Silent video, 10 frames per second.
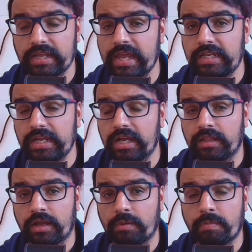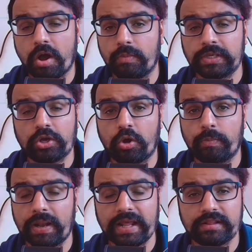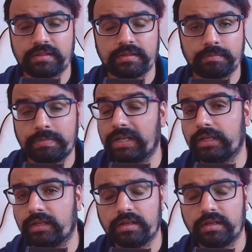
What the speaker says: any other apartment complex building,